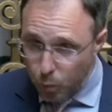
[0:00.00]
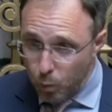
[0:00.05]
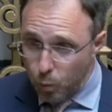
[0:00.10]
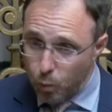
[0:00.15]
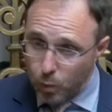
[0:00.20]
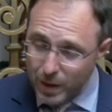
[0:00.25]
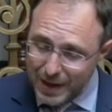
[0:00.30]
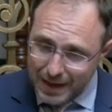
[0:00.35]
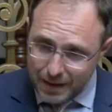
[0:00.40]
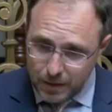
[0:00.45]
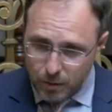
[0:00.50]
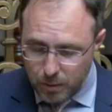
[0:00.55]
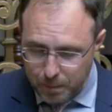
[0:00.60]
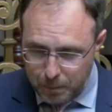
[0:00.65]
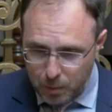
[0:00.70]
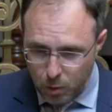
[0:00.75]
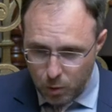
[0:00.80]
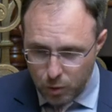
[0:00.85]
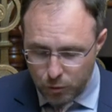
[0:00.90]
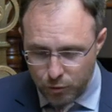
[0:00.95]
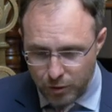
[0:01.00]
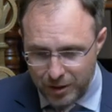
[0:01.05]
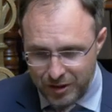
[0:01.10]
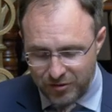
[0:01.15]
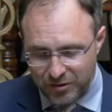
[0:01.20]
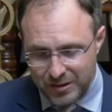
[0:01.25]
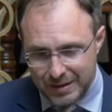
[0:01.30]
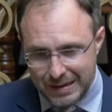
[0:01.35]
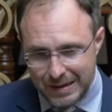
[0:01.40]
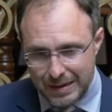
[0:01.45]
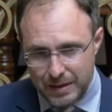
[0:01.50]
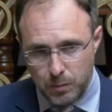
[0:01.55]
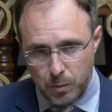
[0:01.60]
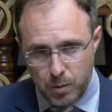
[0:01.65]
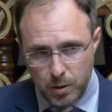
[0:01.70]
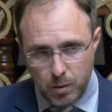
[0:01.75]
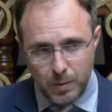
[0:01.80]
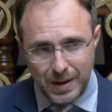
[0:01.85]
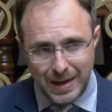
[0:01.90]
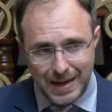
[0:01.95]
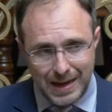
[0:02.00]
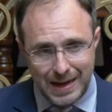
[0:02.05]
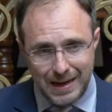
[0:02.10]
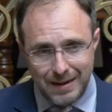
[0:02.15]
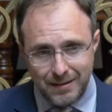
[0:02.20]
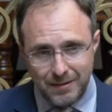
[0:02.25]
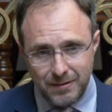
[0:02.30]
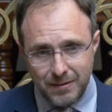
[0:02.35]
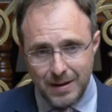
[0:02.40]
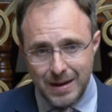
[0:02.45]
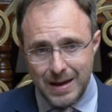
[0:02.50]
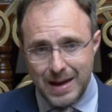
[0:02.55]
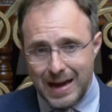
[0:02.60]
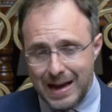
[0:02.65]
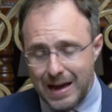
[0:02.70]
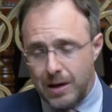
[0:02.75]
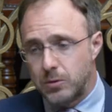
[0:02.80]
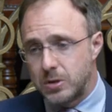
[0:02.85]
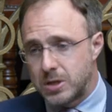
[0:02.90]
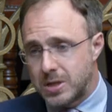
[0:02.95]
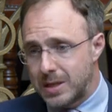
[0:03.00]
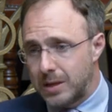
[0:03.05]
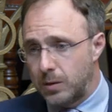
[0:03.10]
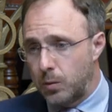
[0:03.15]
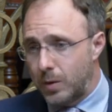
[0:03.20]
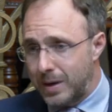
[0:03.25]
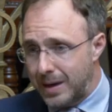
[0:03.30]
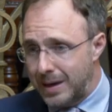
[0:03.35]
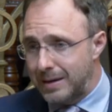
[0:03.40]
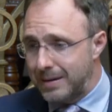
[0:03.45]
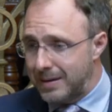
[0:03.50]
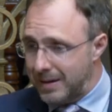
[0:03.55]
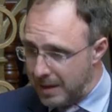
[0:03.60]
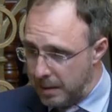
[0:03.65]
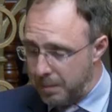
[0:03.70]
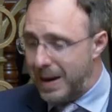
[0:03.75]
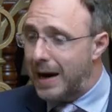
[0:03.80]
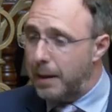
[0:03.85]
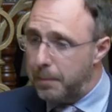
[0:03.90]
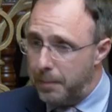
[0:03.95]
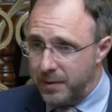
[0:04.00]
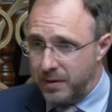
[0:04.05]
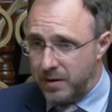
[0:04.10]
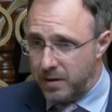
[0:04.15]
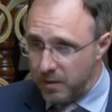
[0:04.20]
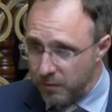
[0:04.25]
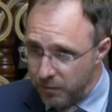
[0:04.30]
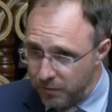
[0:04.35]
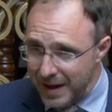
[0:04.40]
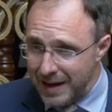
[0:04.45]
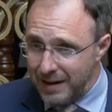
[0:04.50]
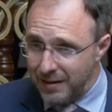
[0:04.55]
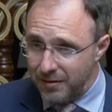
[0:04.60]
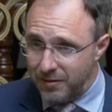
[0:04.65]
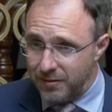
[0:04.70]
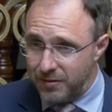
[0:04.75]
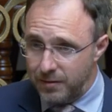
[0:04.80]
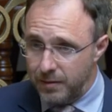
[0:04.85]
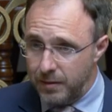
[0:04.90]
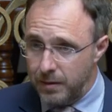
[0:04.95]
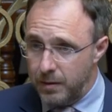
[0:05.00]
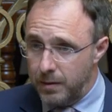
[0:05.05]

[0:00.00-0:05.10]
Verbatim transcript: we had a report recently where we had housing within the Department of Defence,